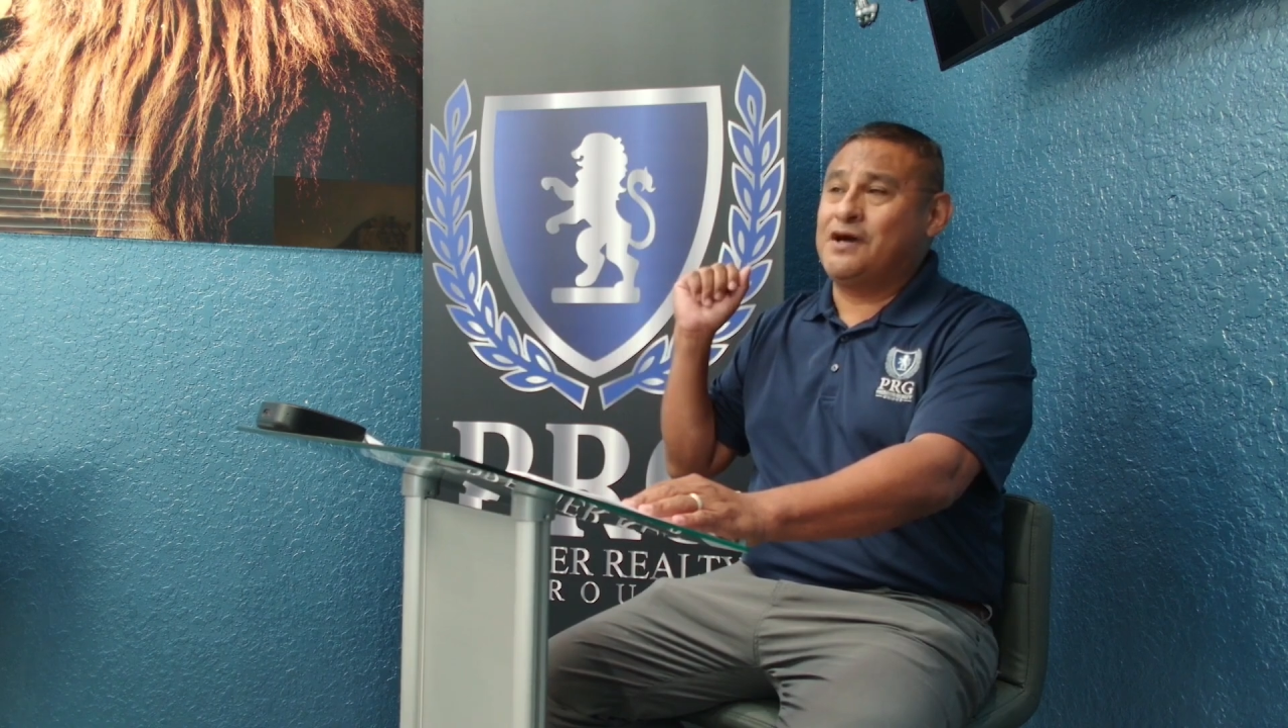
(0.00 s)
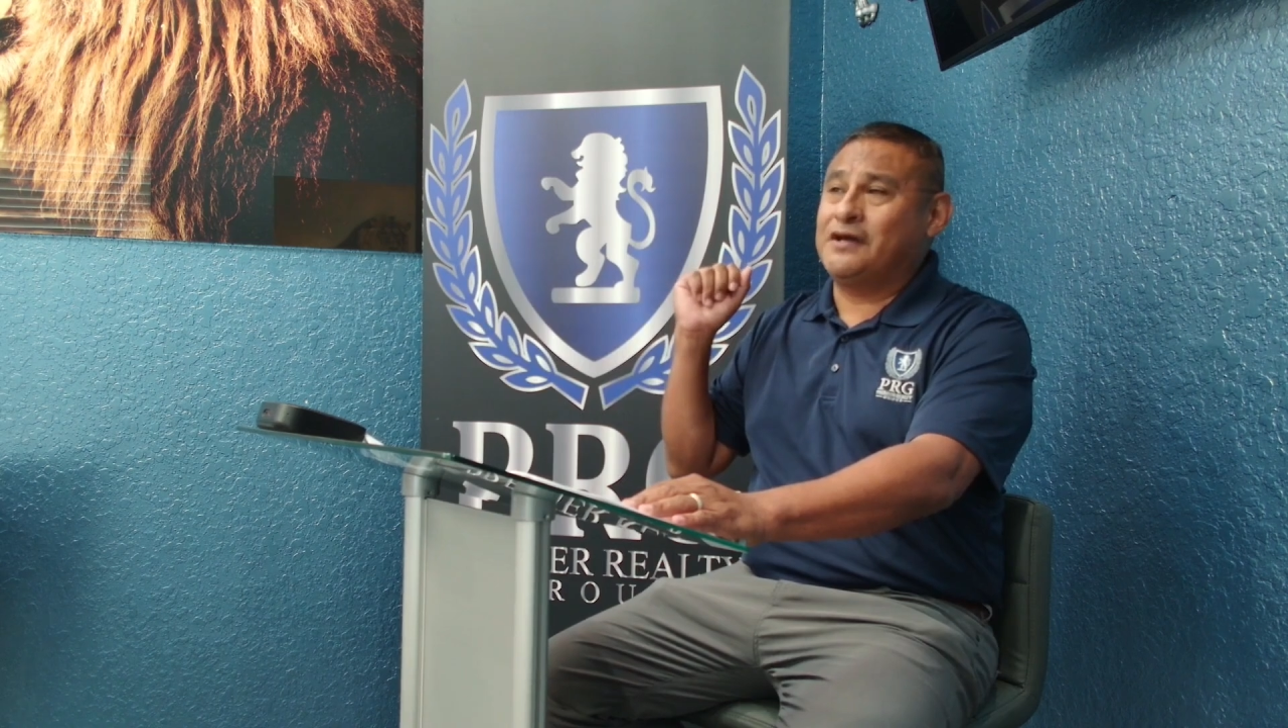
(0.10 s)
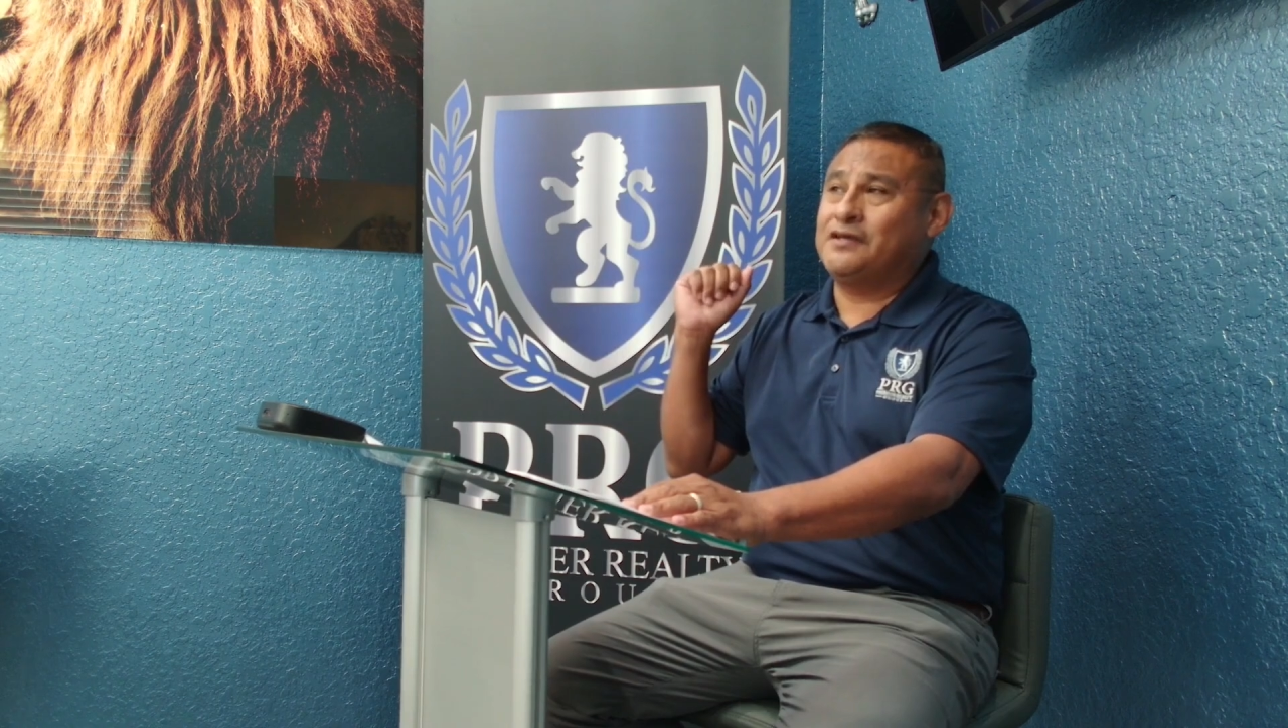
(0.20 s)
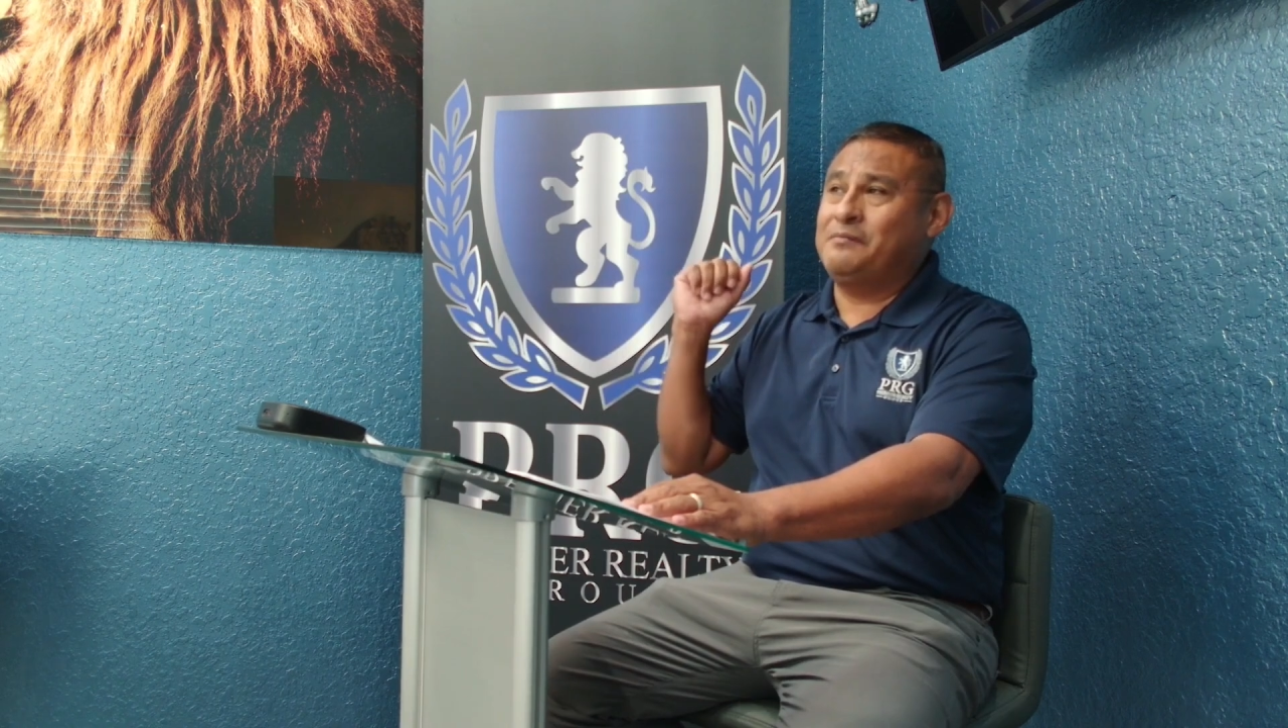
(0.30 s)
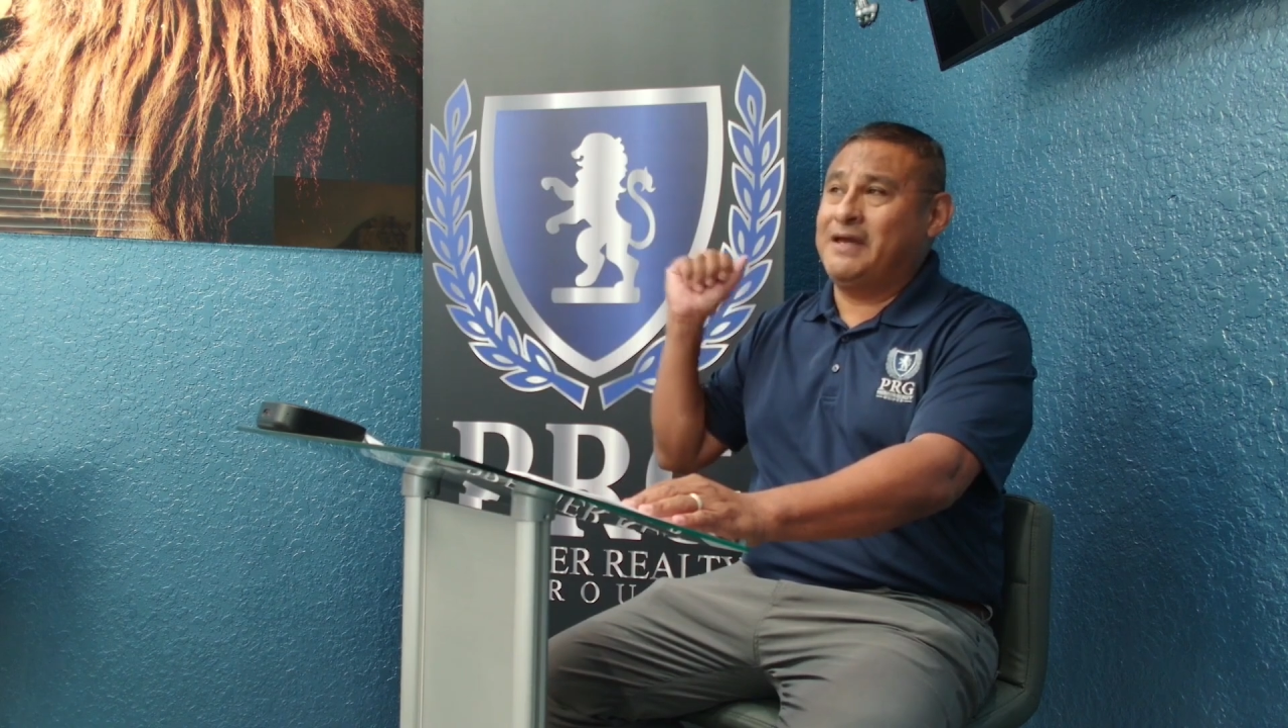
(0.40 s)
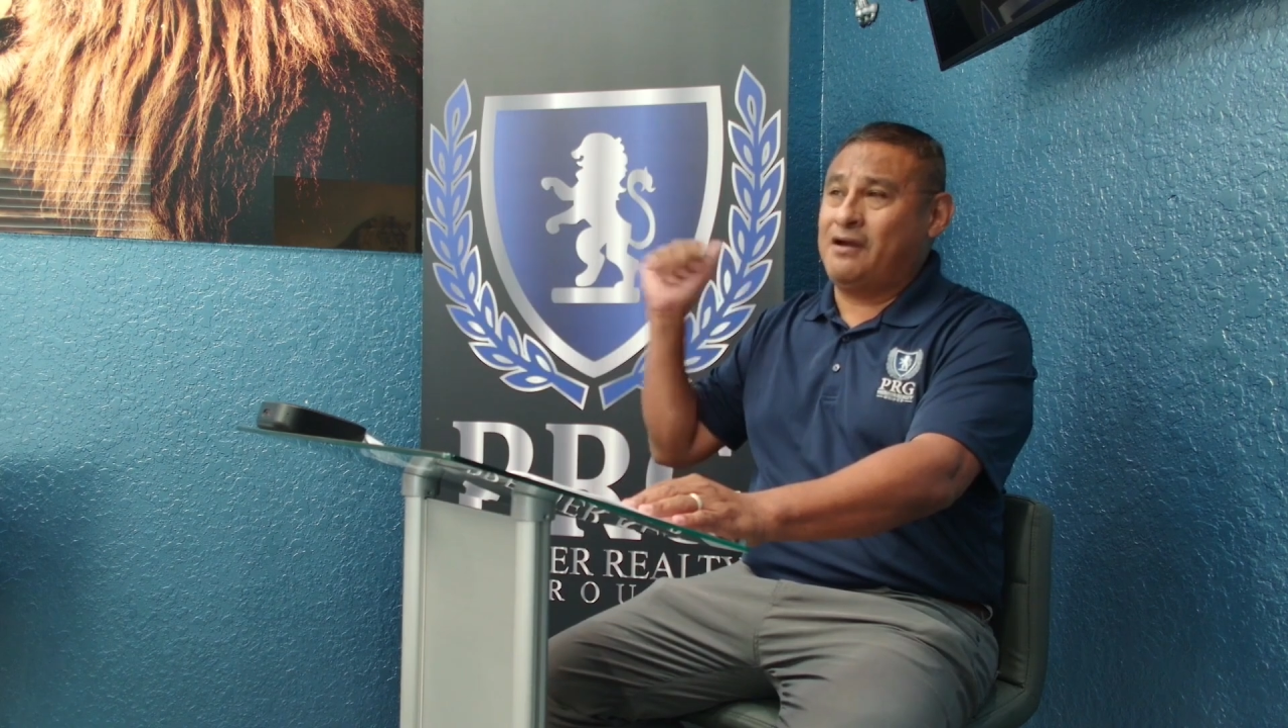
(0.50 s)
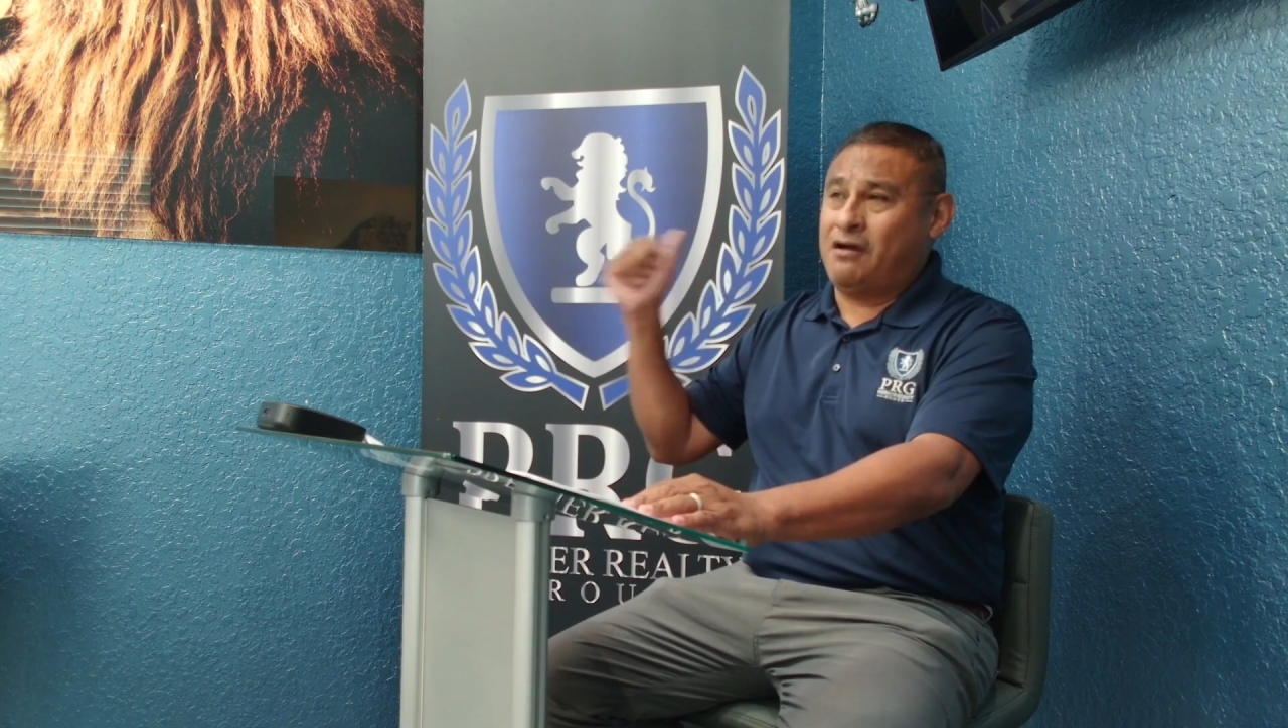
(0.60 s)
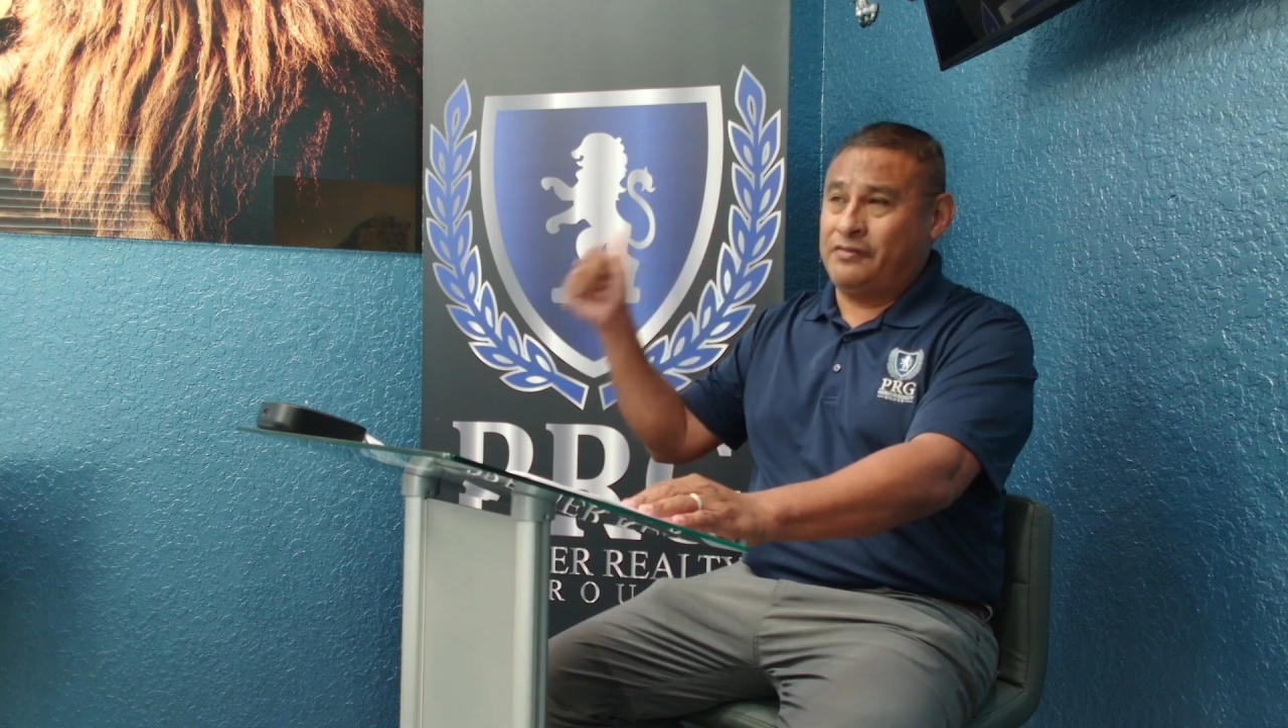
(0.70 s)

document